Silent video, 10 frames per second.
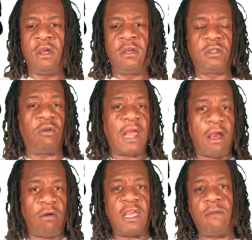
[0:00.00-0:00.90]
So
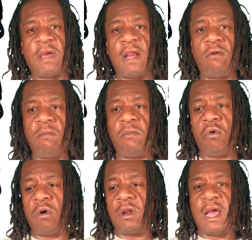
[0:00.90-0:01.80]
now getting back on
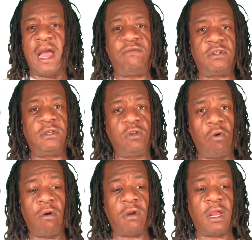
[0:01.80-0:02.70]
board, I have a
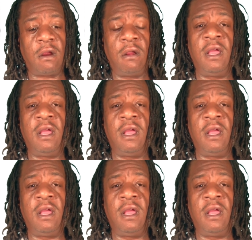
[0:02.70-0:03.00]
store on there.